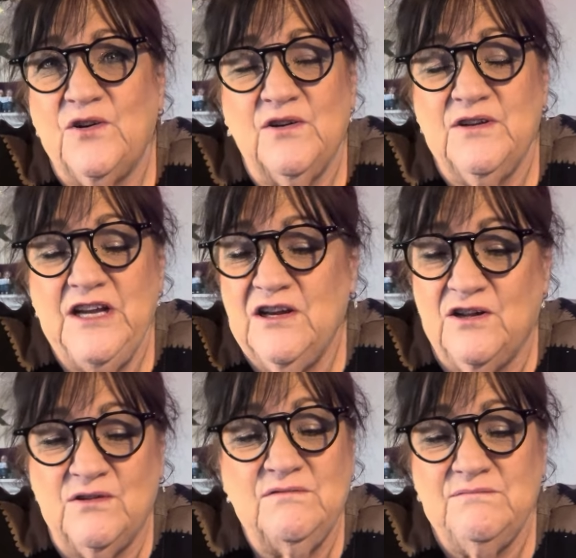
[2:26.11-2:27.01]
or, you
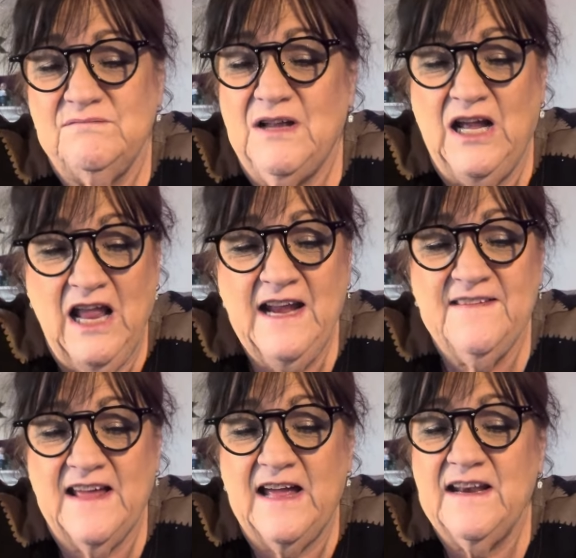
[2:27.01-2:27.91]
know, I like
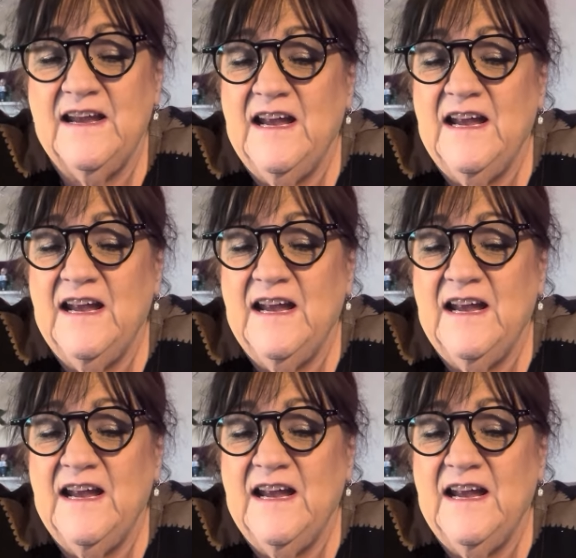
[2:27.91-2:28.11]
that.